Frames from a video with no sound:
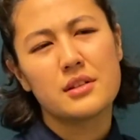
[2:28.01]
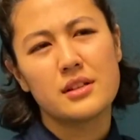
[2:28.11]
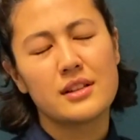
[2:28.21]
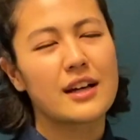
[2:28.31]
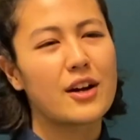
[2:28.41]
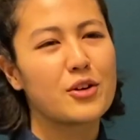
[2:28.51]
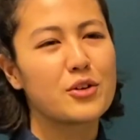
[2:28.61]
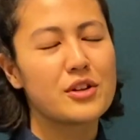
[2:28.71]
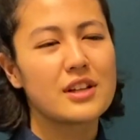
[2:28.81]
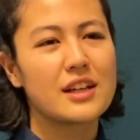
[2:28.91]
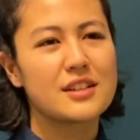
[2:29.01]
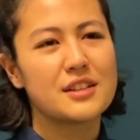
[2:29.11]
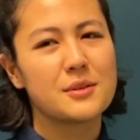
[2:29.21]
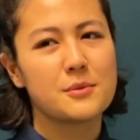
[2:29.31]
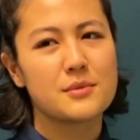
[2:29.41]
like I don't know, they're
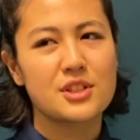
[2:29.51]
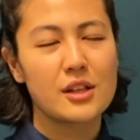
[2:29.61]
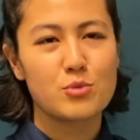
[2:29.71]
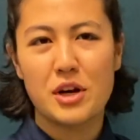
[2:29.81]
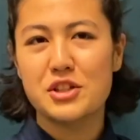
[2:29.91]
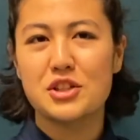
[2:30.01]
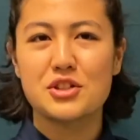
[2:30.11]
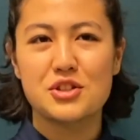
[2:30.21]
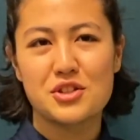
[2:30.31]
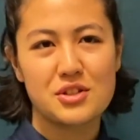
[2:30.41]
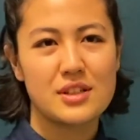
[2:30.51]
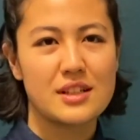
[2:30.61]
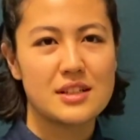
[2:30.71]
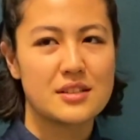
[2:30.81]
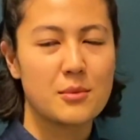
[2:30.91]
like celebrations,
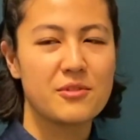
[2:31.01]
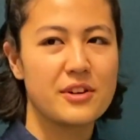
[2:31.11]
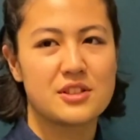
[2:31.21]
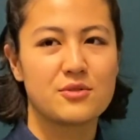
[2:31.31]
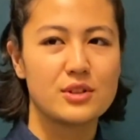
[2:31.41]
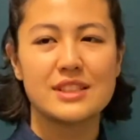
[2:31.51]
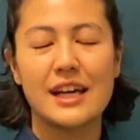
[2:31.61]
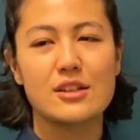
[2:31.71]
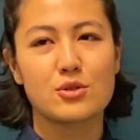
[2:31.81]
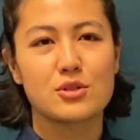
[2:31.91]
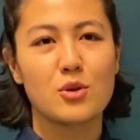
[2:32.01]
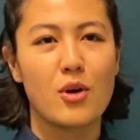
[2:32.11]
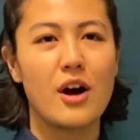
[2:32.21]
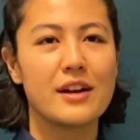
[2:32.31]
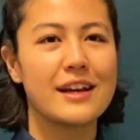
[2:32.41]
some festival days or so
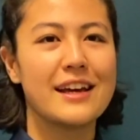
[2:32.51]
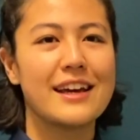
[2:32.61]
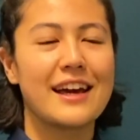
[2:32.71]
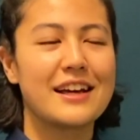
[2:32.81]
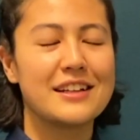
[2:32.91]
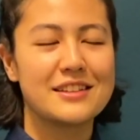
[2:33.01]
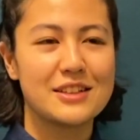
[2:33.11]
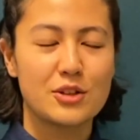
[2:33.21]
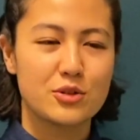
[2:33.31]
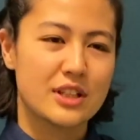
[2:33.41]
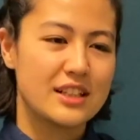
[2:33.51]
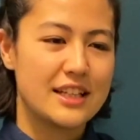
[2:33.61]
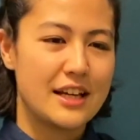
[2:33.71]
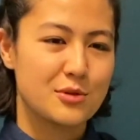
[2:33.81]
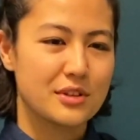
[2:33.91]
on, and in those kind of
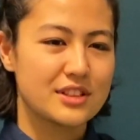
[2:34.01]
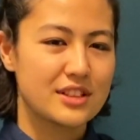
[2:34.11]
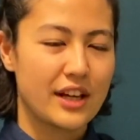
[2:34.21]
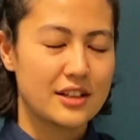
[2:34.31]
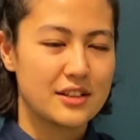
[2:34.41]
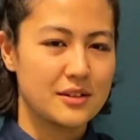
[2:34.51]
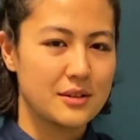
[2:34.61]
days where it's just like